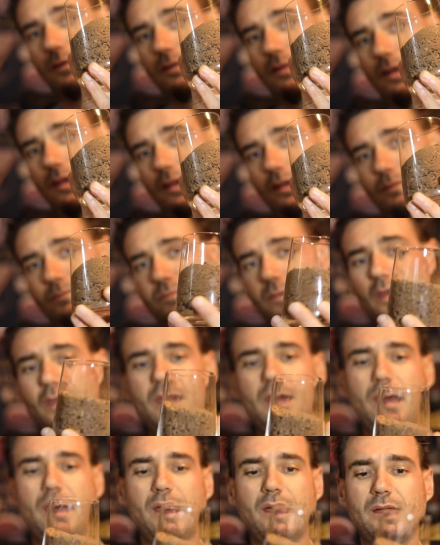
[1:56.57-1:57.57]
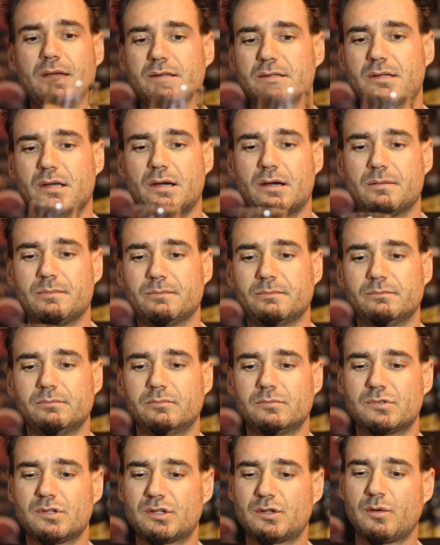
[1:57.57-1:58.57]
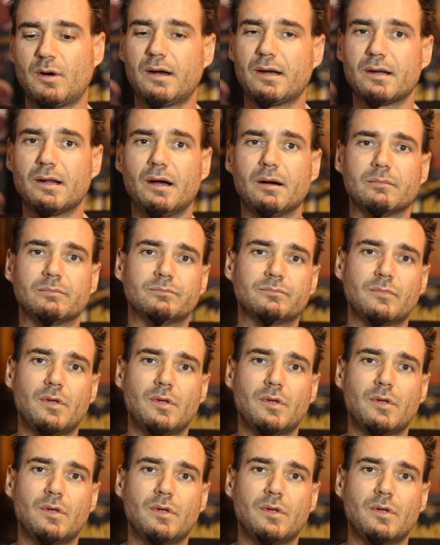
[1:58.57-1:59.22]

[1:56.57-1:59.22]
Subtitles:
in there, and just grate it up.